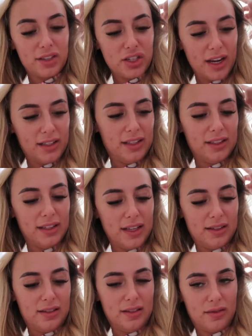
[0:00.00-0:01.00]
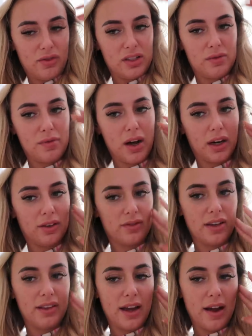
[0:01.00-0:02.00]
Jess said there's Christmas markets
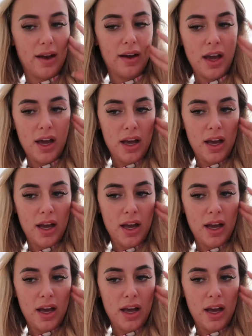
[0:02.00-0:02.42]
around there and